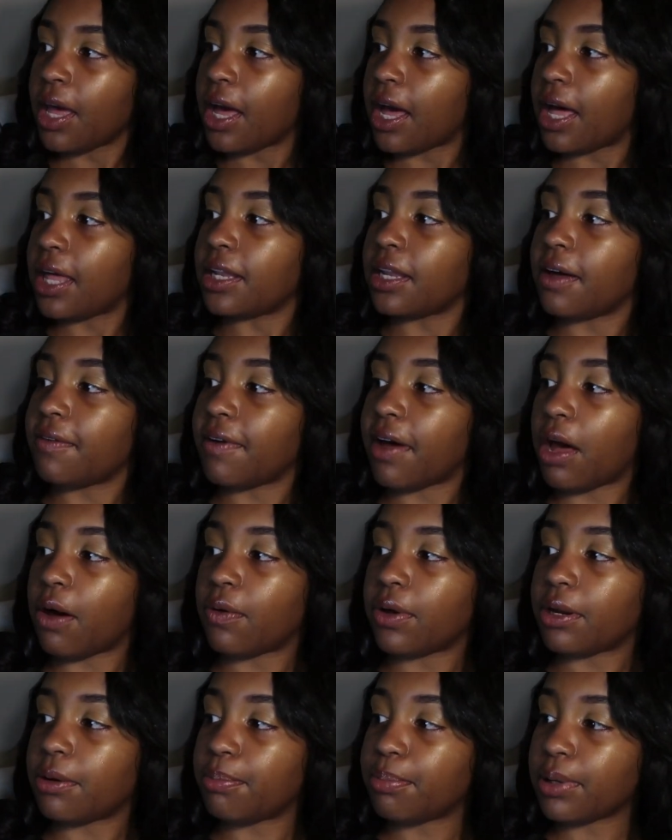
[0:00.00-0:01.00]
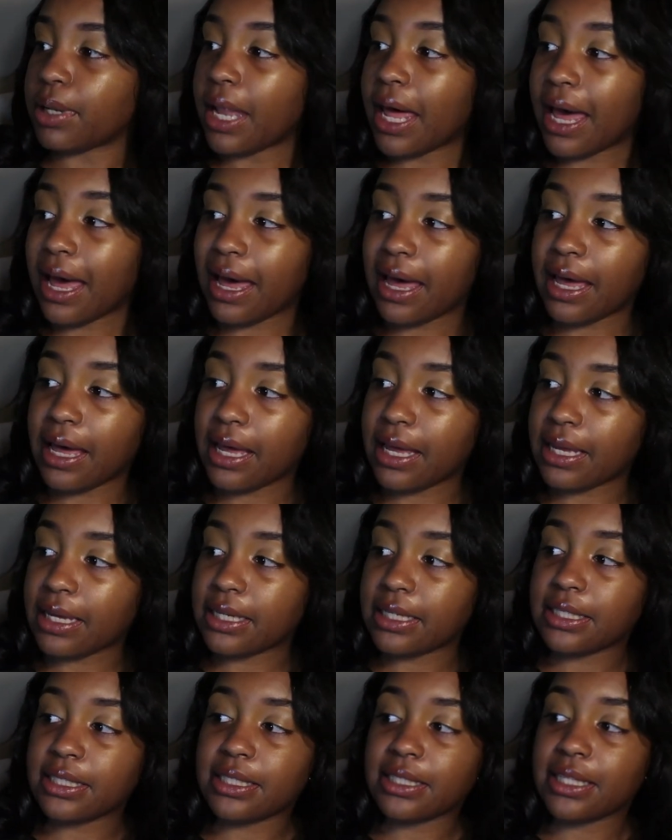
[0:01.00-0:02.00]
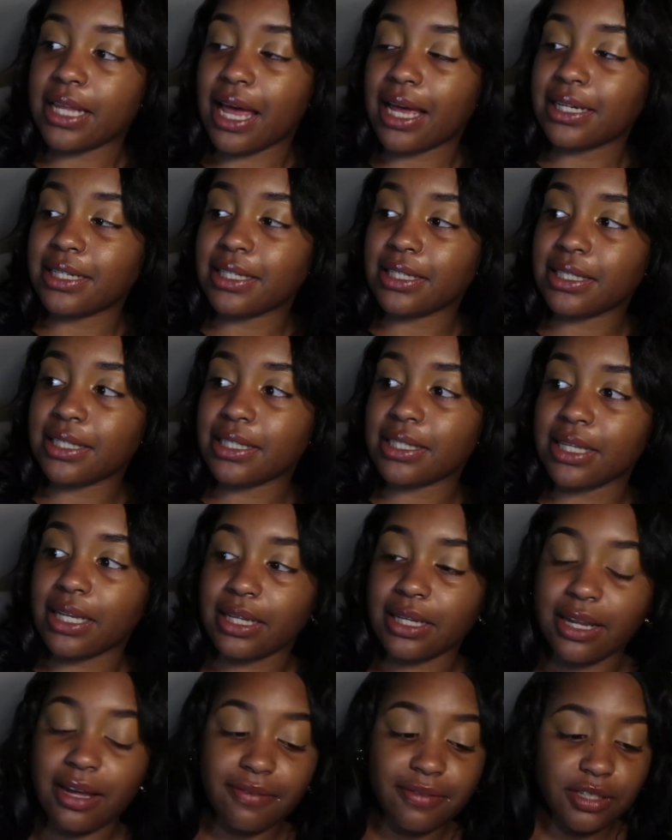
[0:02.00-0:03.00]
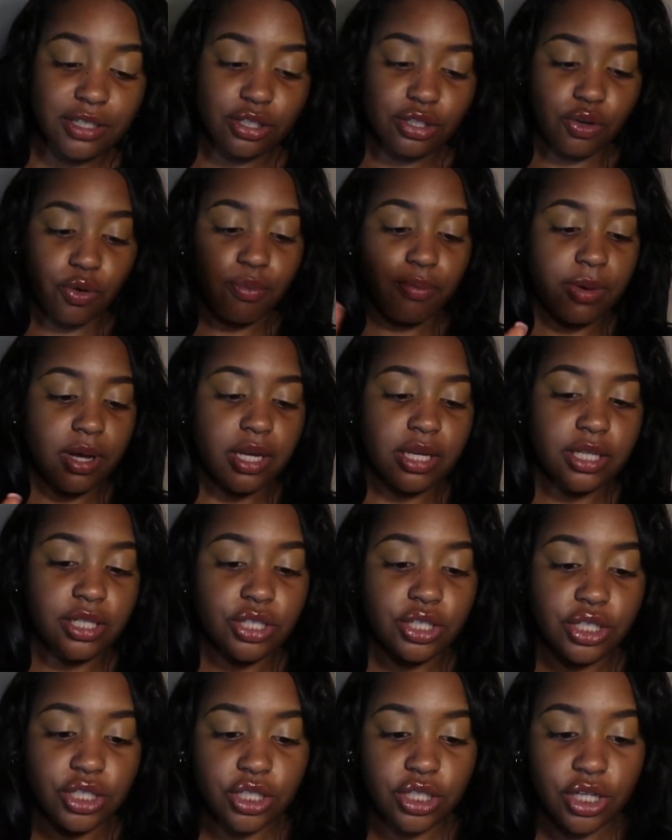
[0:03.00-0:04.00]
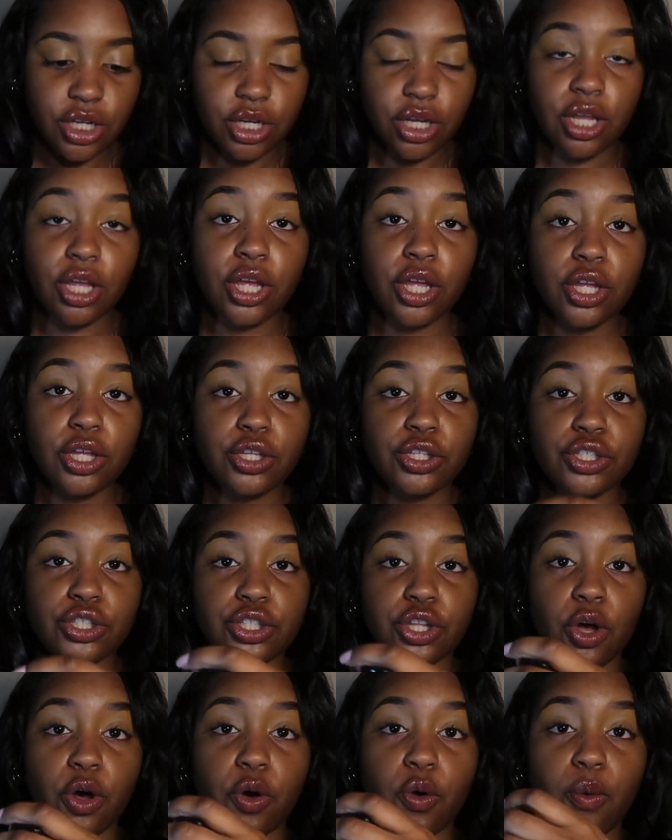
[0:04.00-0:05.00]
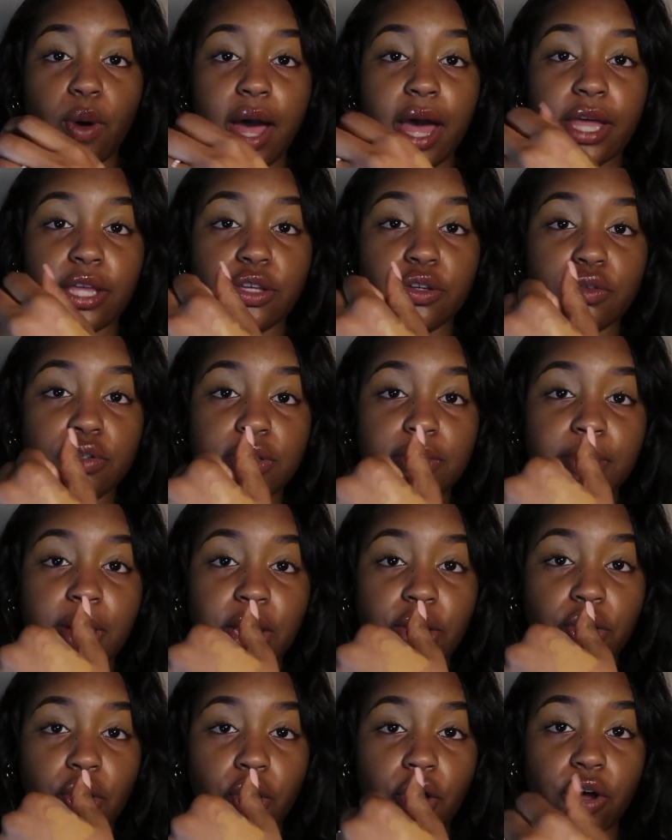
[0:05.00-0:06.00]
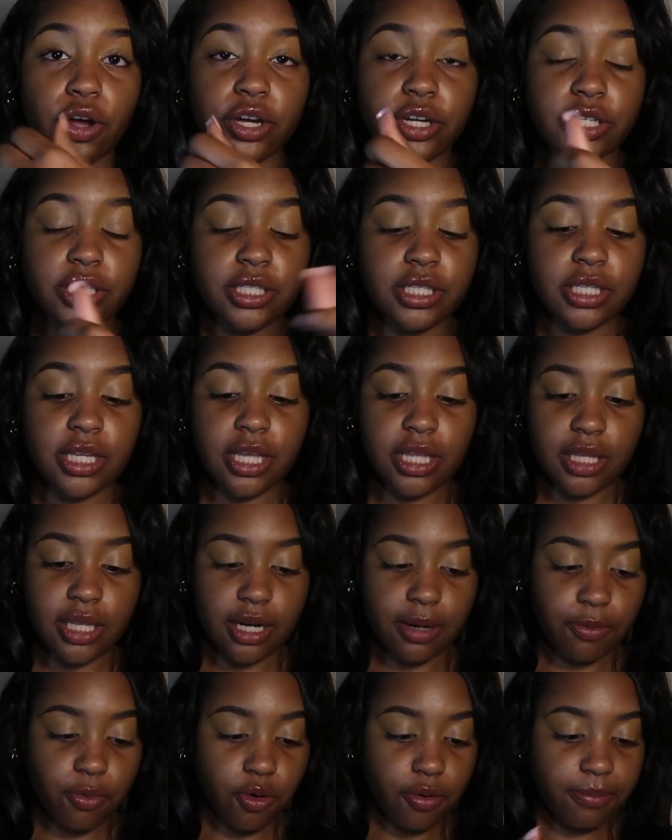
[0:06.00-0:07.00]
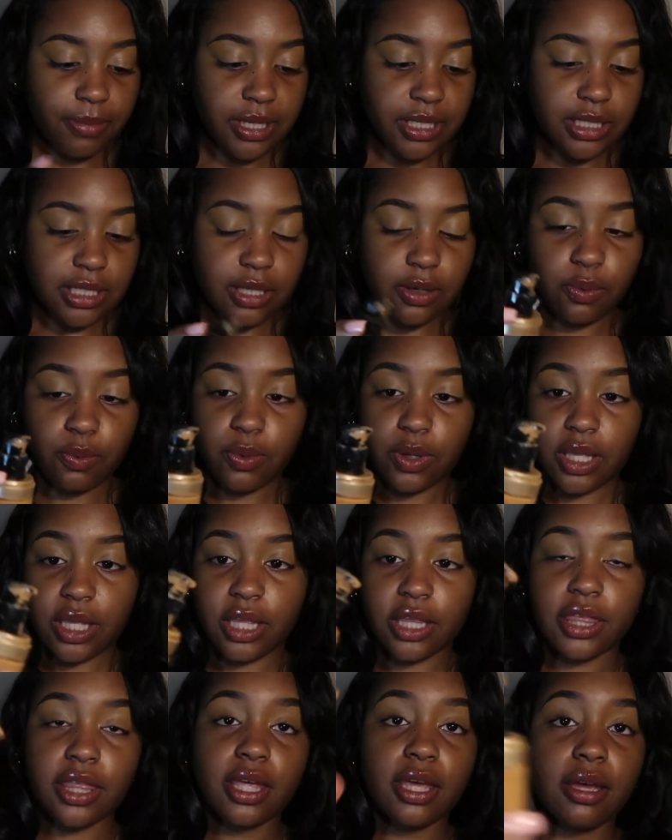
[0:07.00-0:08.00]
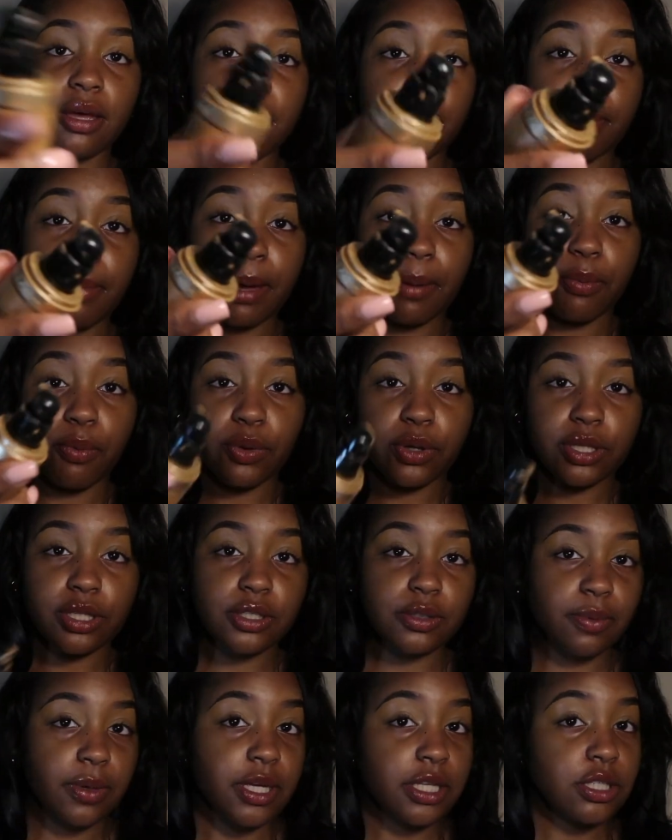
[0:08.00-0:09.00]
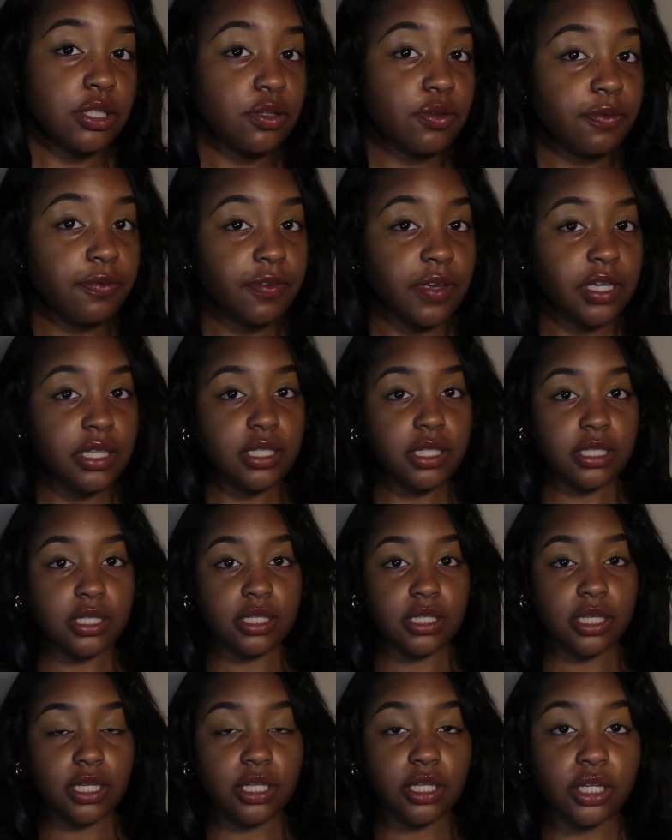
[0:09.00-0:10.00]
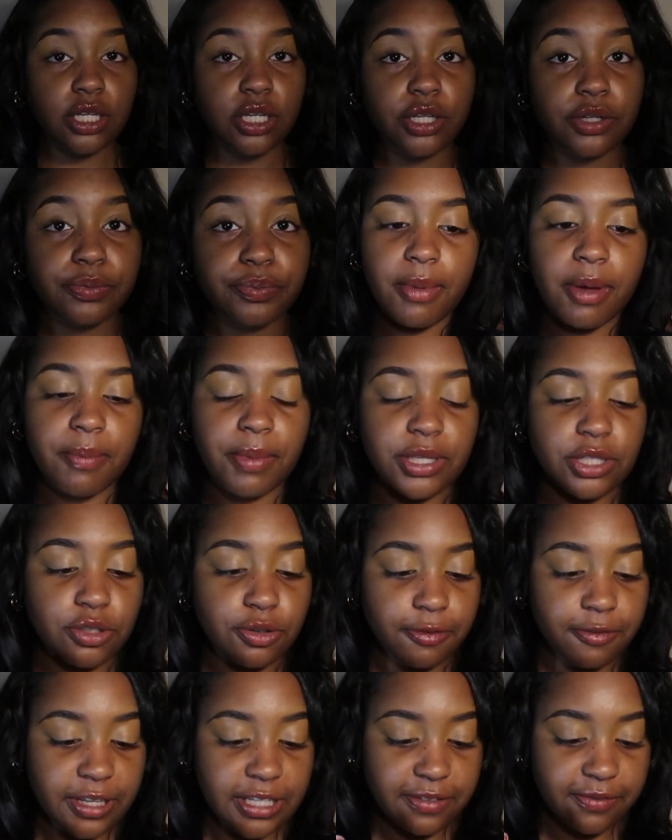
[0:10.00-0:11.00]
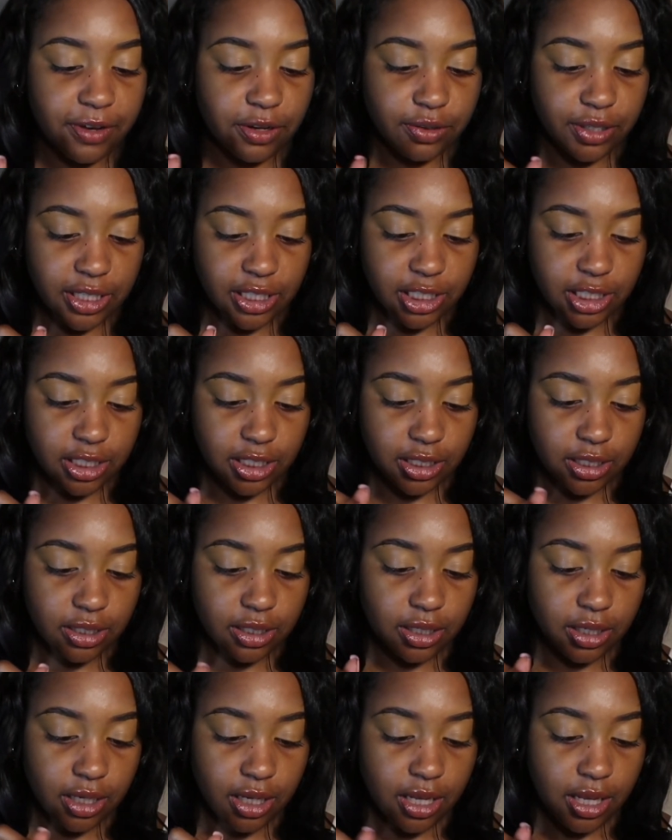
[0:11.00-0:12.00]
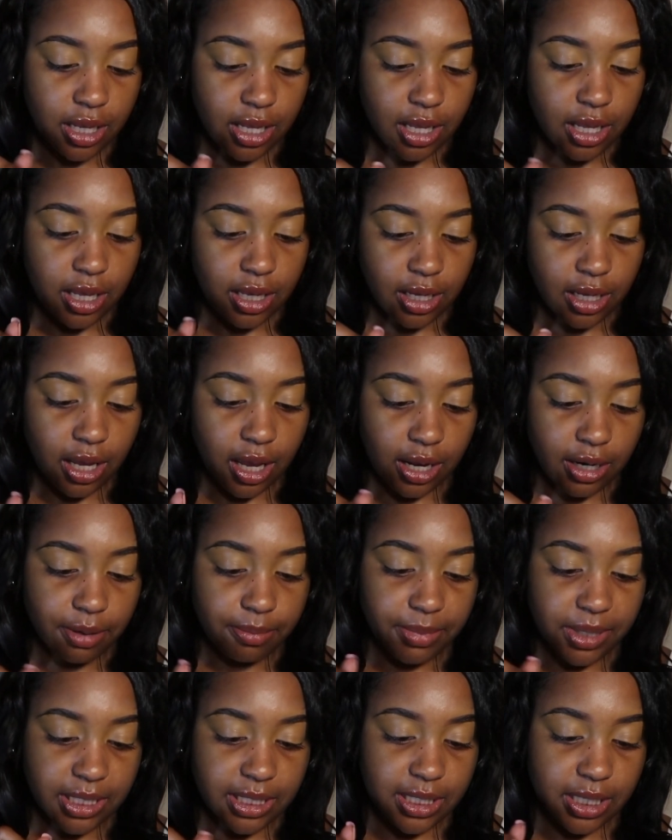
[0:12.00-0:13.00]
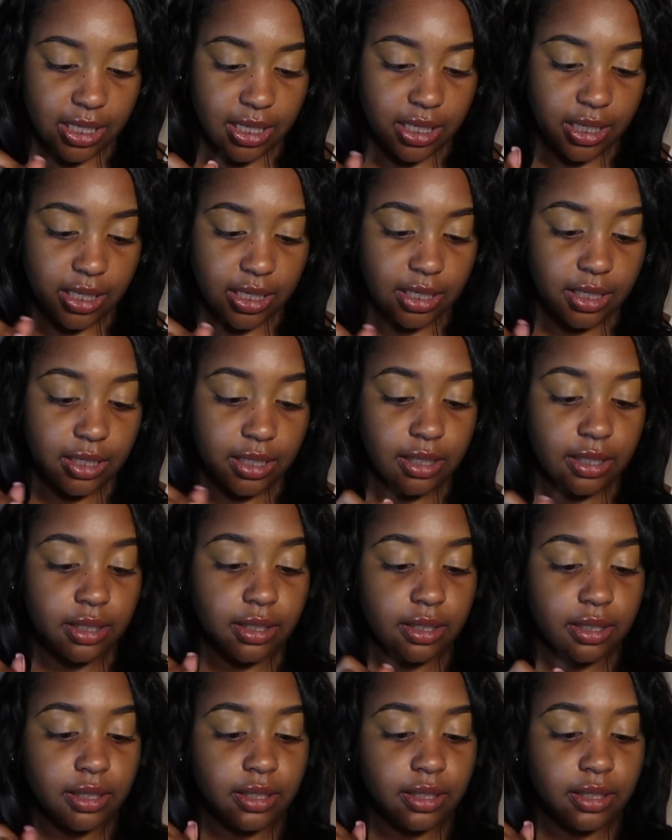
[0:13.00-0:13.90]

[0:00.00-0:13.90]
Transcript: I love how it applies. I love it so much. So I use my NARS, and then I'm going to mix it with my Born This Way Too Faced concealer. I meant my Too Faced foundation. Kind of mix it in.